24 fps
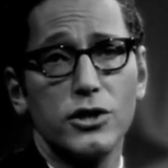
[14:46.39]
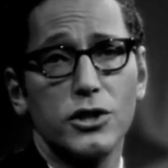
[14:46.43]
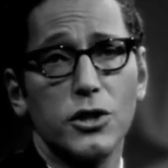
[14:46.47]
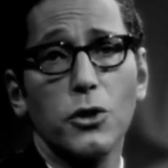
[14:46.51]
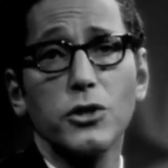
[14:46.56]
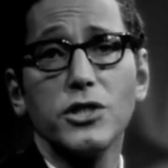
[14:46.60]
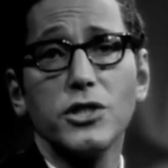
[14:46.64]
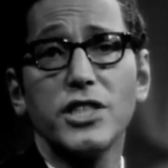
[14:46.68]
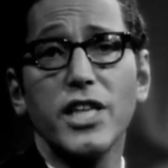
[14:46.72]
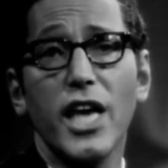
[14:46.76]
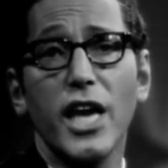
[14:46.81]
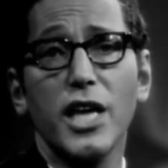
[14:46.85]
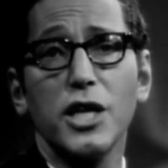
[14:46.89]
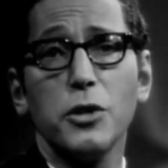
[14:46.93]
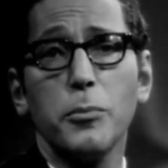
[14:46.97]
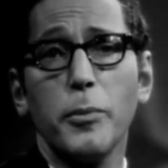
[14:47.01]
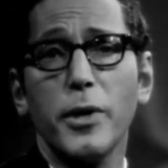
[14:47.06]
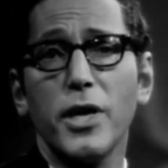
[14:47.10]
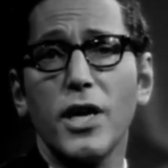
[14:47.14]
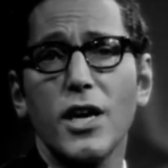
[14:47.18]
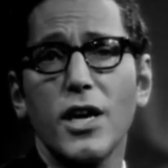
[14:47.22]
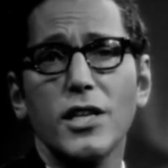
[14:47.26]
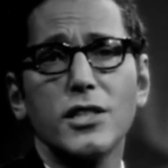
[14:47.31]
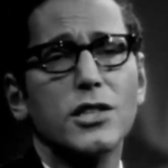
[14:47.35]
so send
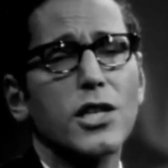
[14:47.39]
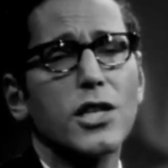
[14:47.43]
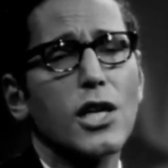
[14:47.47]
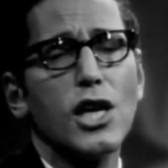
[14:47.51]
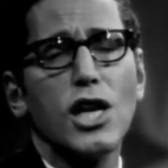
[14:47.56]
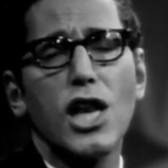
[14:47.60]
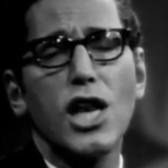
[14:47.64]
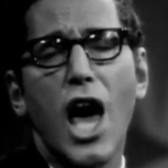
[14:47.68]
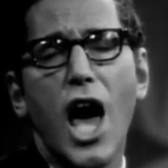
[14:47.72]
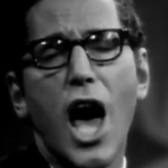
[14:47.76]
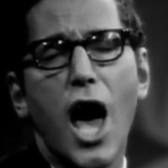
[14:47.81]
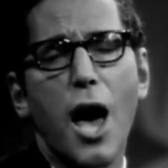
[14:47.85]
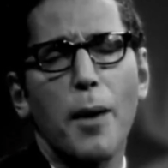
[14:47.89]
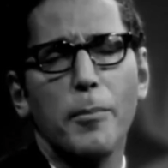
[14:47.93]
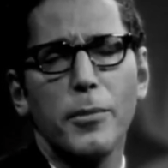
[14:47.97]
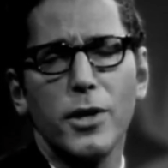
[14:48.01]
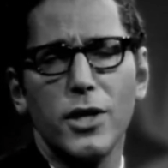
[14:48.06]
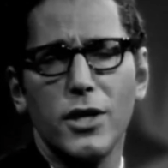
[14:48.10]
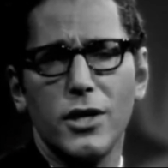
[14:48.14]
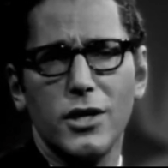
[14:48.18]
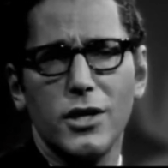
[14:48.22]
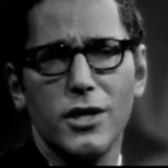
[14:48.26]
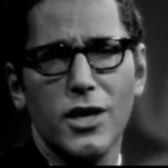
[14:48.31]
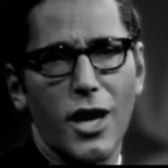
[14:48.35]
me a
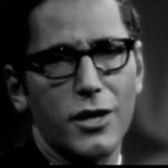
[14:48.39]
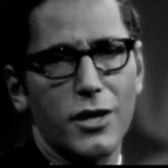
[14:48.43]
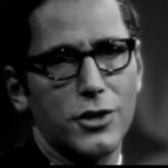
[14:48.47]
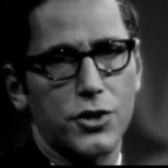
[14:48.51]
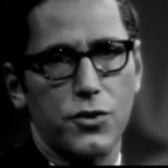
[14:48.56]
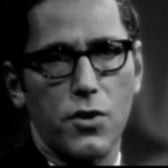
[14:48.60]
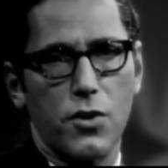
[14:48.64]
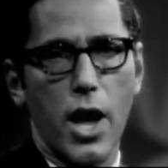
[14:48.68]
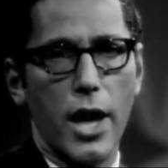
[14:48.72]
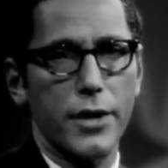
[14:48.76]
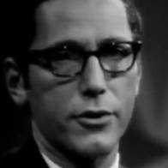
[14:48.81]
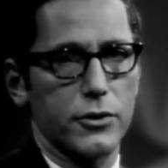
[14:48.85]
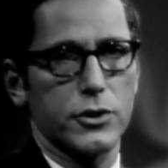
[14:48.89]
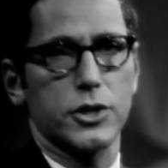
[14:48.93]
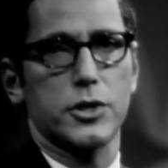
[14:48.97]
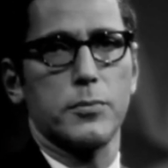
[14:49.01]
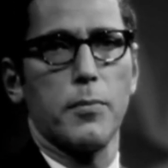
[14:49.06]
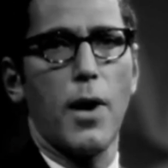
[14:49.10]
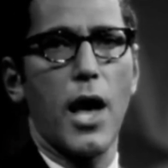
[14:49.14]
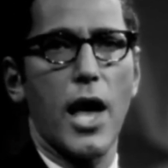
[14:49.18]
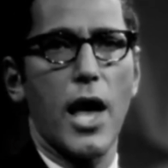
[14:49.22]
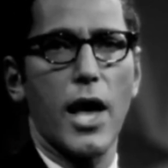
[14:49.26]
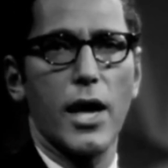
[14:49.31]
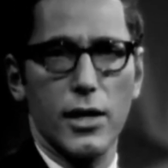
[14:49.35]
salami and try to
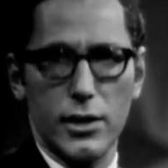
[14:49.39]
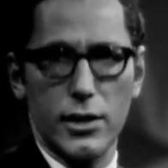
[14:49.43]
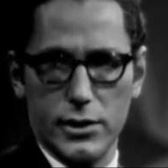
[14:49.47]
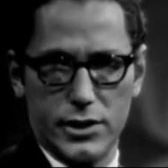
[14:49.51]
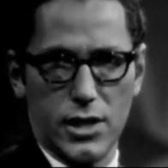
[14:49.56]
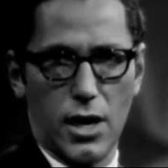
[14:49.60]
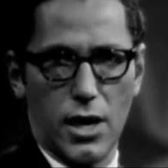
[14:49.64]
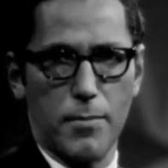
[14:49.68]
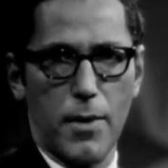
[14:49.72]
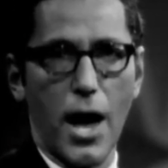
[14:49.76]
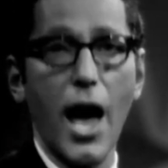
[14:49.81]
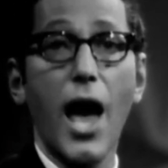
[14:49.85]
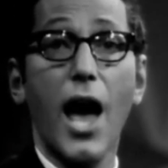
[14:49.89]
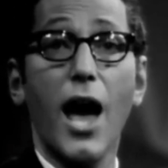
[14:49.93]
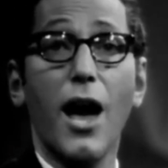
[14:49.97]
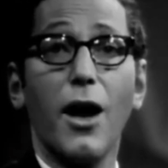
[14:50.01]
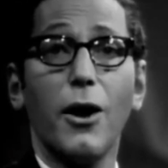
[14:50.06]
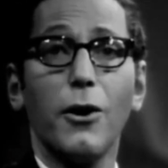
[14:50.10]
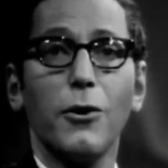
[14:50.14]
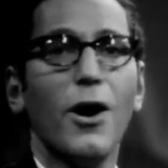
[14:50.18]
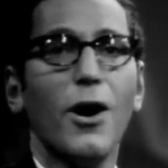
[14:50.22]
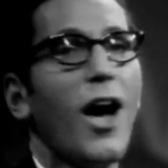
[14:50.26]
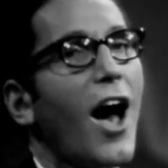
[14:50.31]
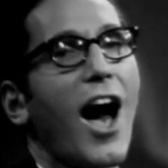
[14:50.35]
smile
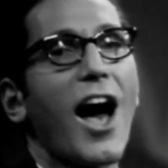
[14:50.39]
somehow.